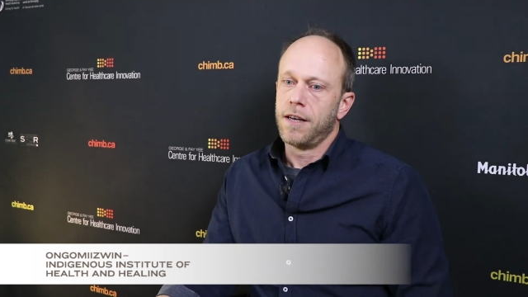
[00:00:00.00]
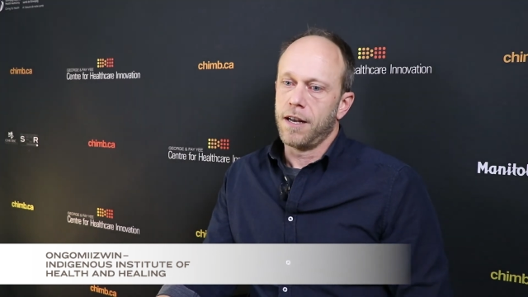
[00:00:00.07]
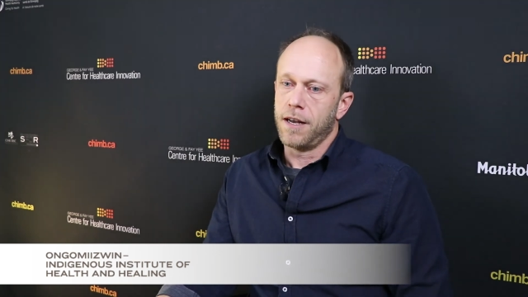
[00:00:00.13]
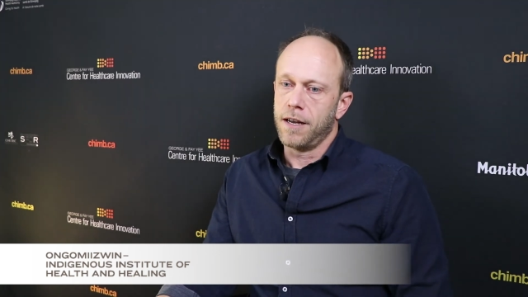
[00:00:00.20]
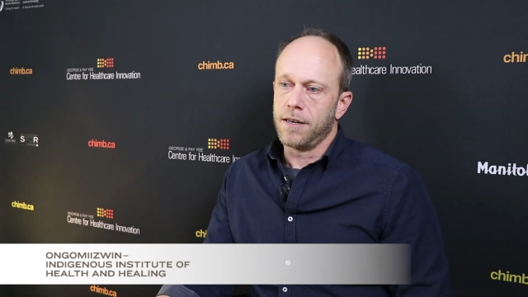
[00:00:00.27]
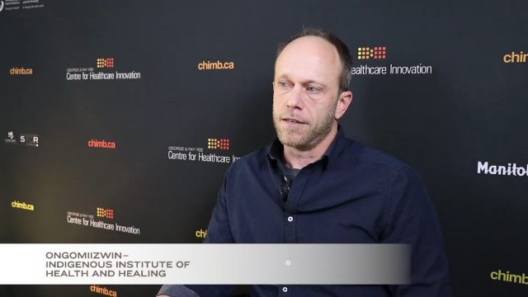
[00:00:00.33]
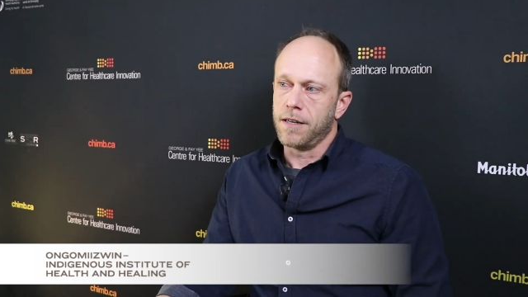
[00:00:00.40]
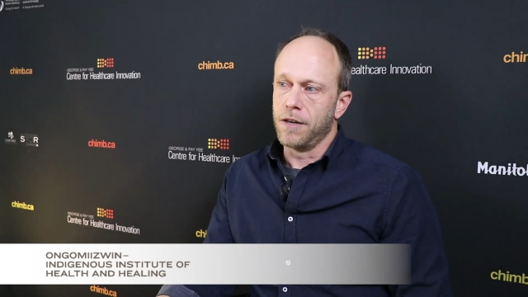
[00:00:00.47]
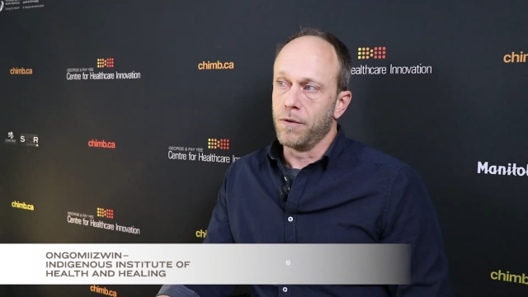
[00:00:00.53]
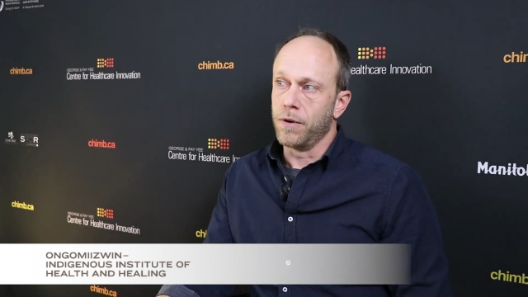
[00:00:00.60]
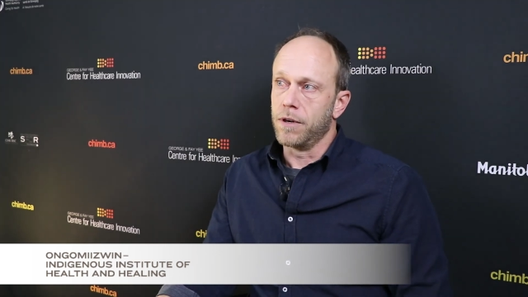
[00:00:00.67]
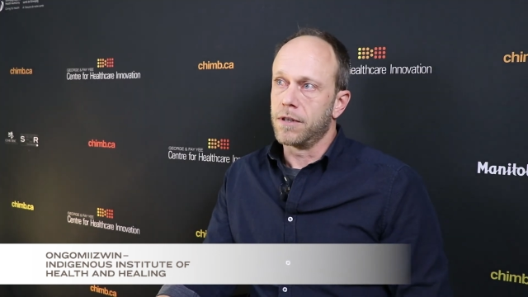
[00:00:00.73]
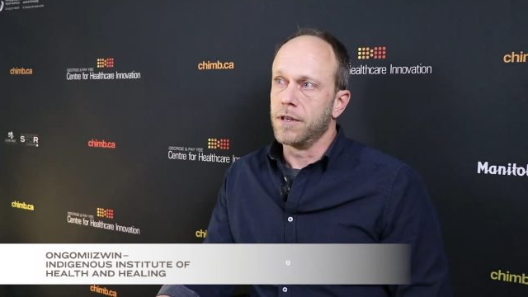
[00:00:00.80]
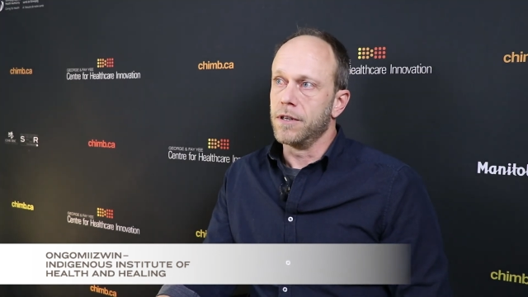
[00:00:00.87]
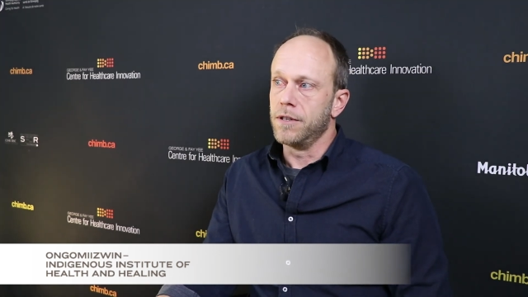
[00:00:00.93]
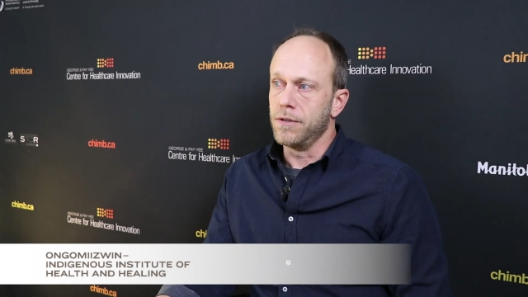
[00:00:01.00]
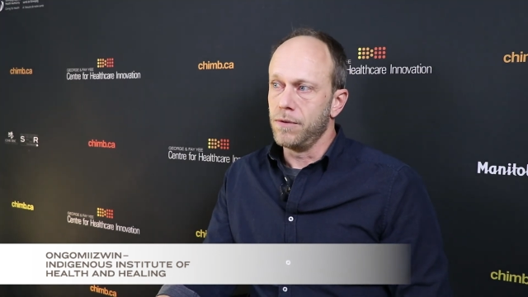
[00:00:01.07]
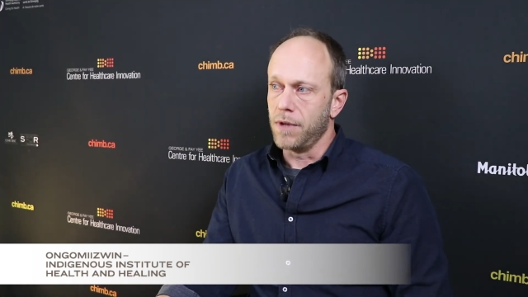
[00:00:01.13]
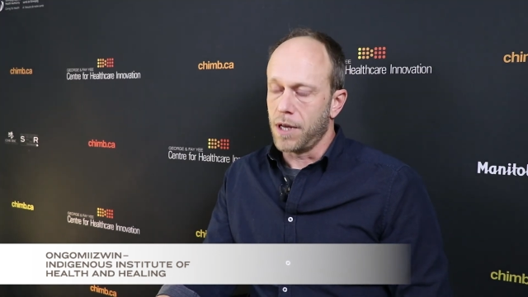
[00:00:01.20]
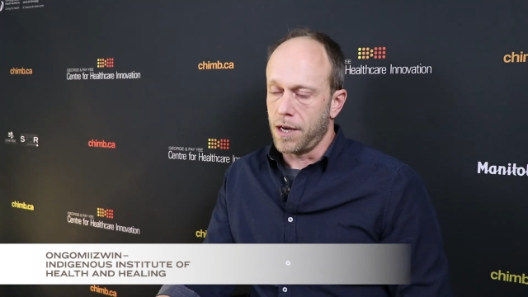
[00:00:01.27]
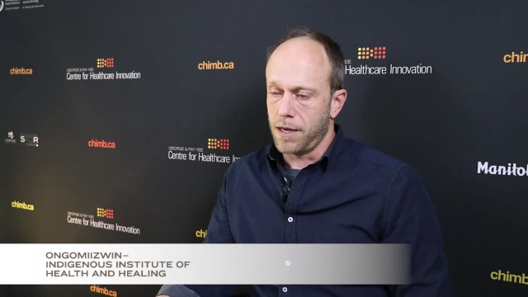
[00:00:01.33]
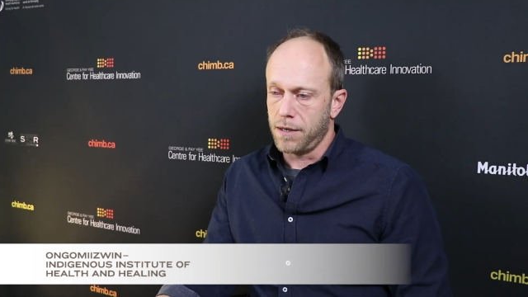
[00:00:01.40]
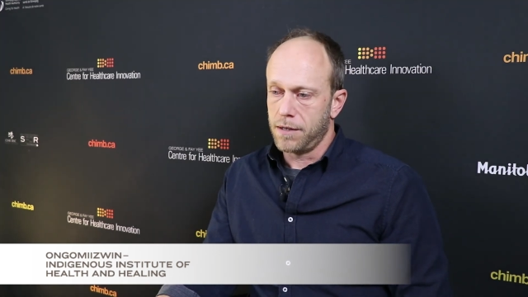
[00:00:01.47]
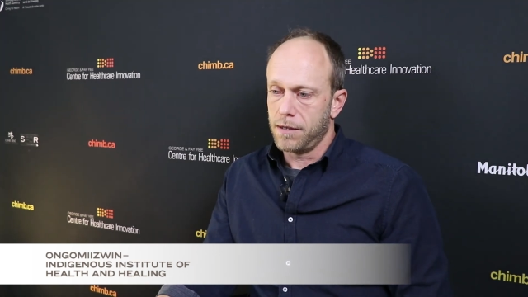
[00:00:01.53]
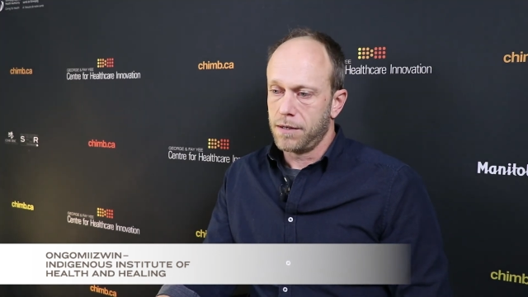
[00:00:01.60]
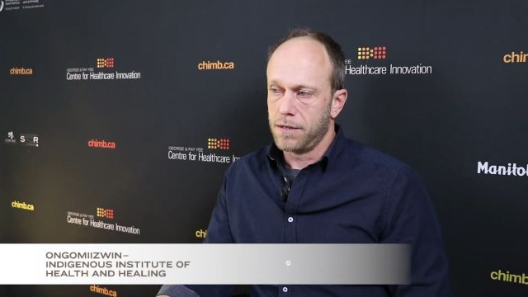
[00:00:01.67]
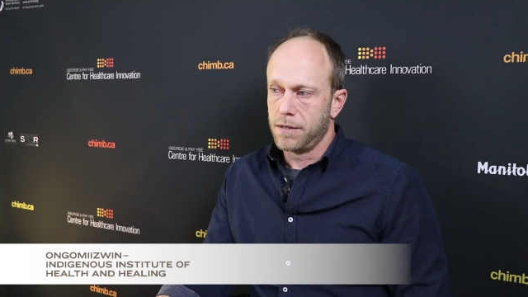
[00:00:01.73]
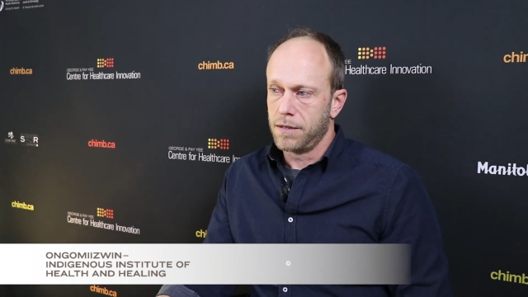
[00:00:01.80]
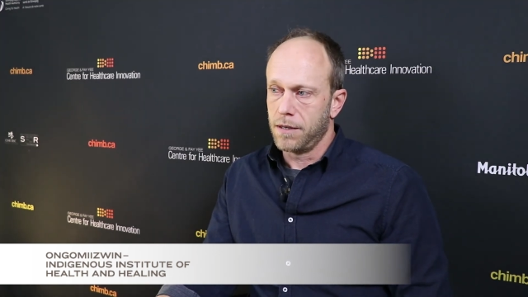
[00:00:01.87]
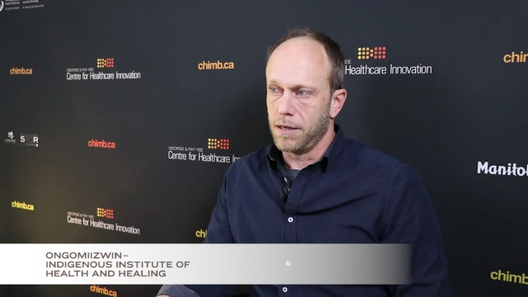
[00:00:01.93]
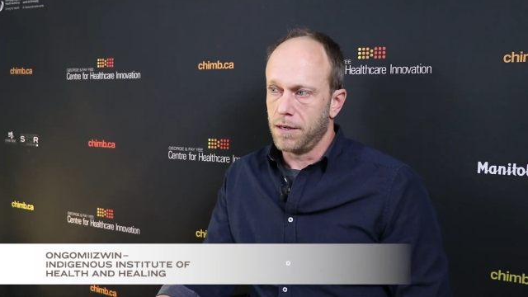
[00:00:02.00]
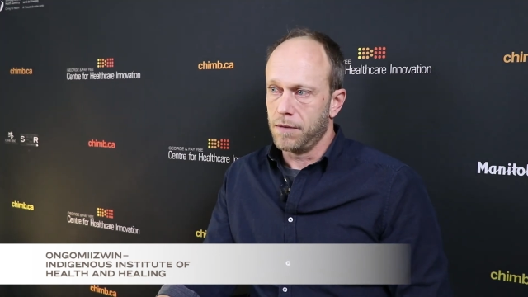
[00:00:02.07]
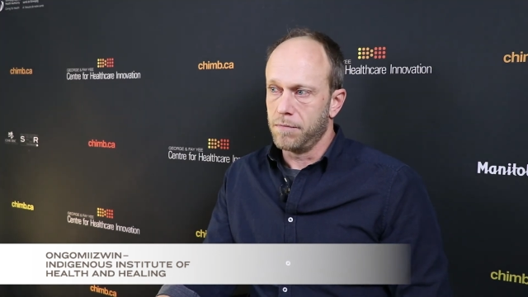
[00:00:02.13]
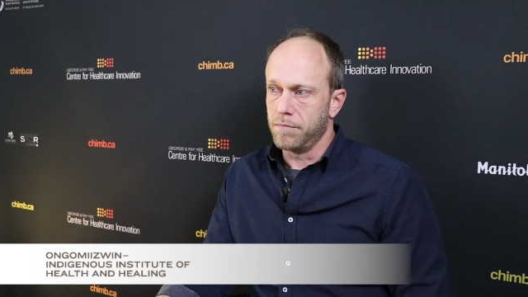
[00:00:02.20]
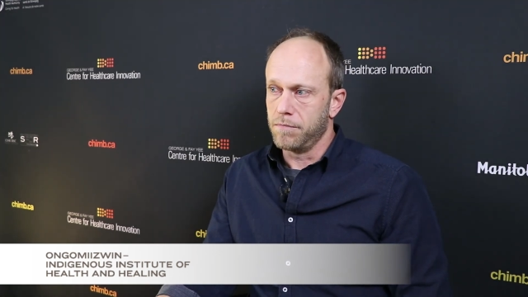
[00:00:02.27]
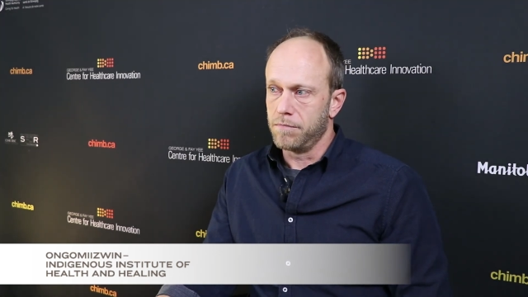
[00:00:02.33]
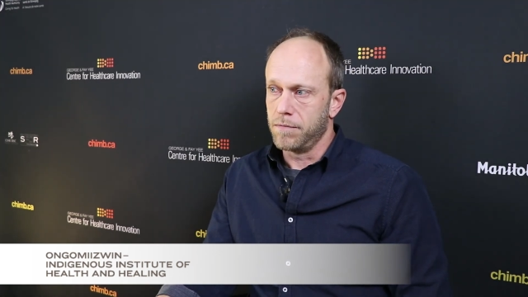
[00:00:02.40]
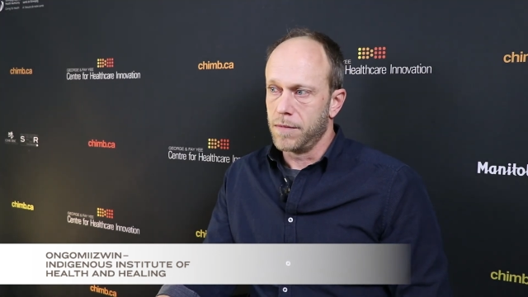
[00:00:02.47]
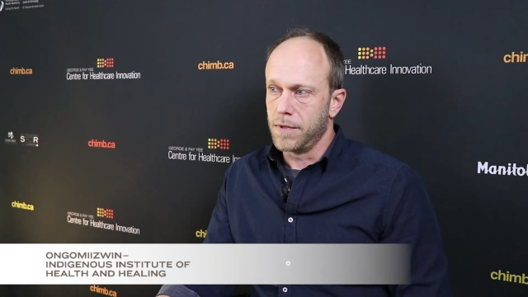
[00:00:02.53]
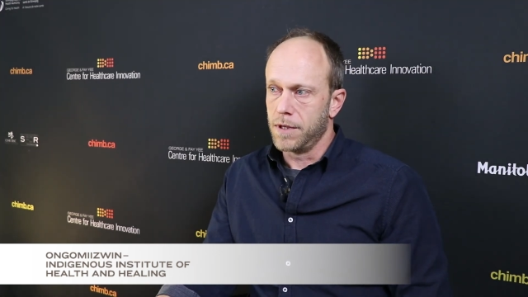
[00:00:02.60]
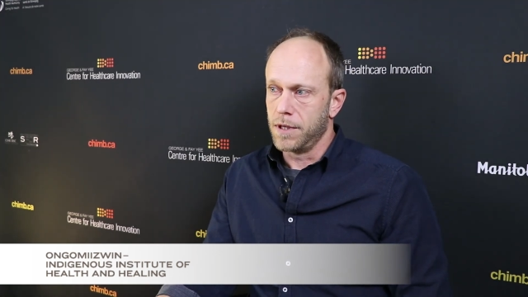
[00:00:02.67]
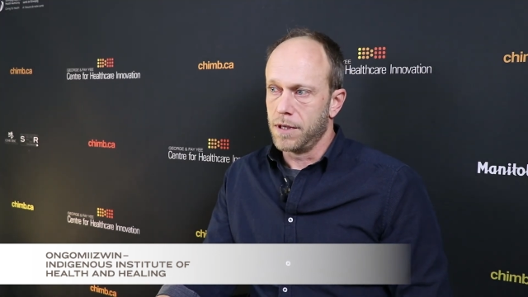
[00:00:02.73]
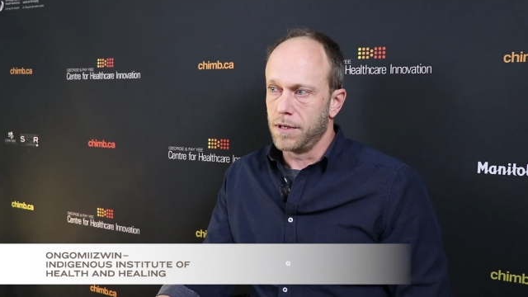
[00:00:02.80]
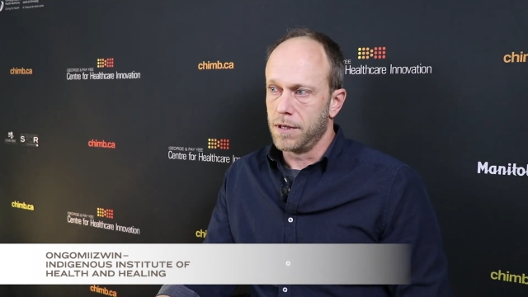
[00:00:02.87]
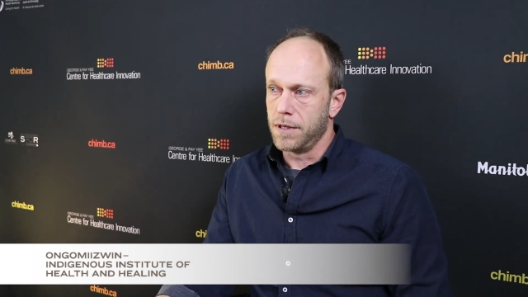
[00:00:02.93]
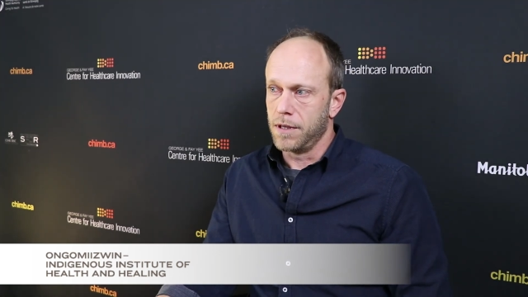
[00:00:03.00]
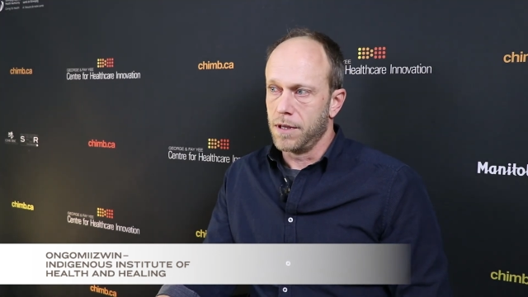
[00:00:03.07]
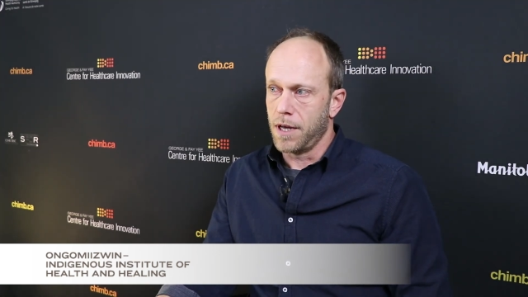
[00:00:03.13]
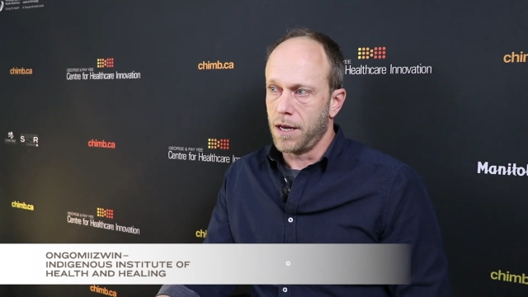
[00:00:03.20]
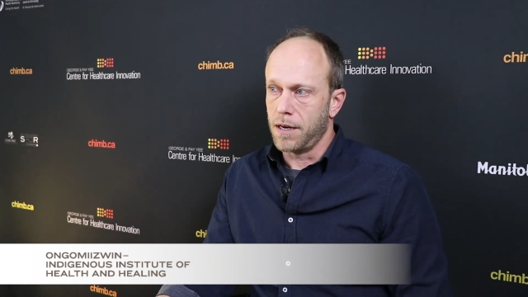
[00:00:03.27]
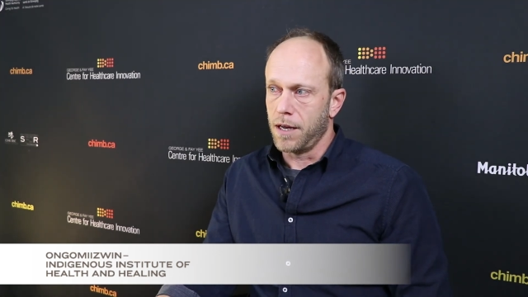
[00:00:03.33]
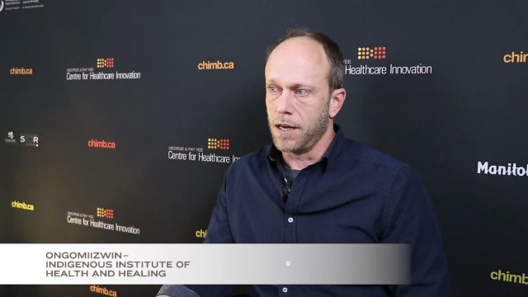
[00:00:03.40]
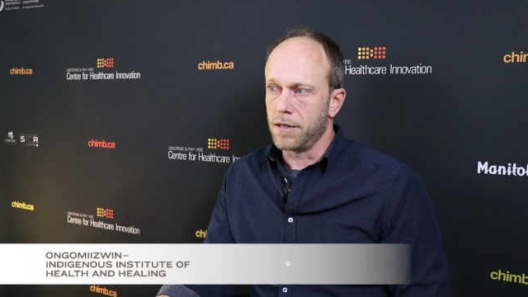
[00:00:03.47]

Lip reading: And in order to do that, that